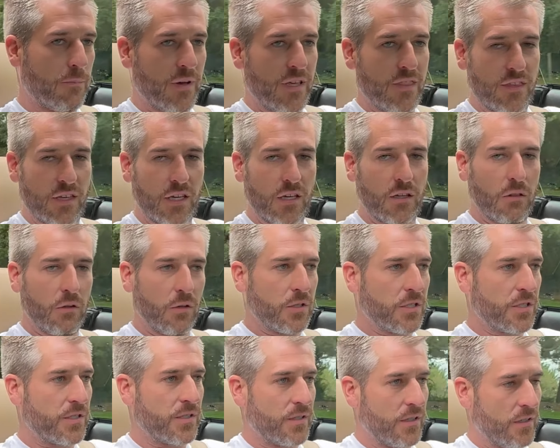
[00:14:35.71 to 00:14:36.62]
I think it
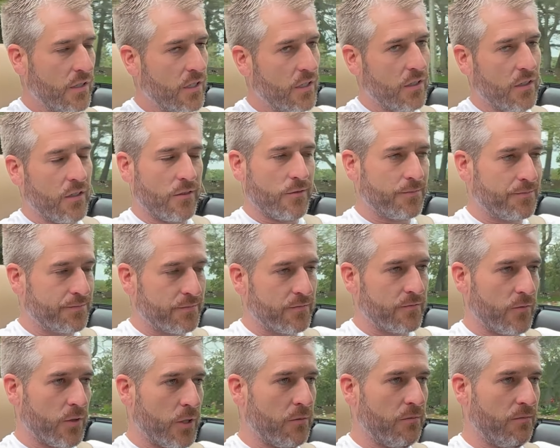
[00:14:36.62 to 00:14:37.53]
looks
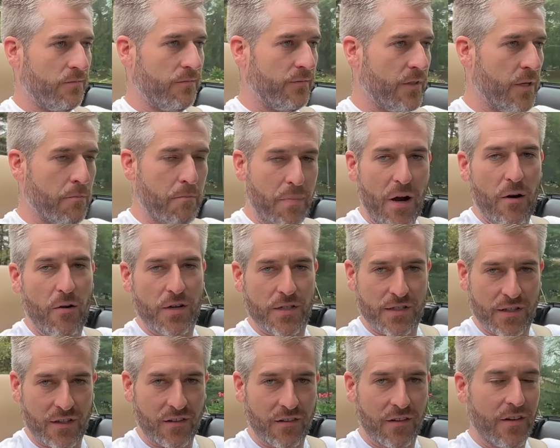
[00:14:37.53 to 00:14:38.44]

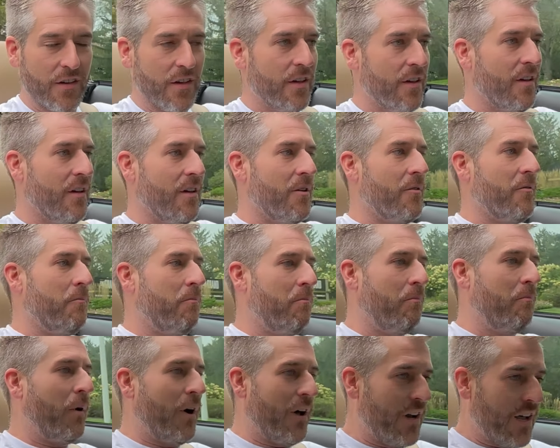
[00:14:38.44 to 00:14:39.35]
embarrassing.
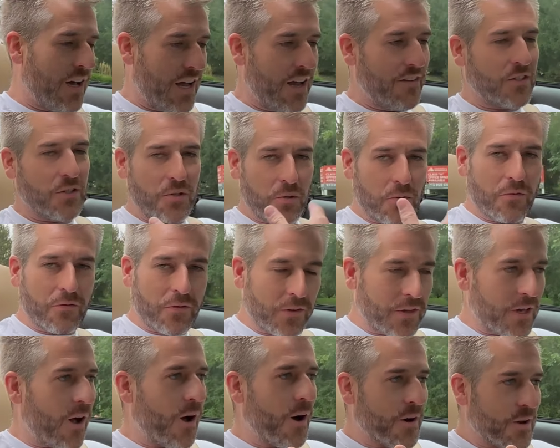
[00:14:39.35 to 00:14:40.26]
But I had to do it for
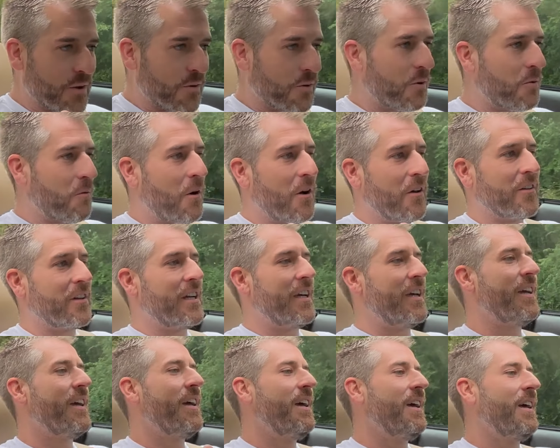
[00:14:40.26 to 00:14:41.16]
the audio quality.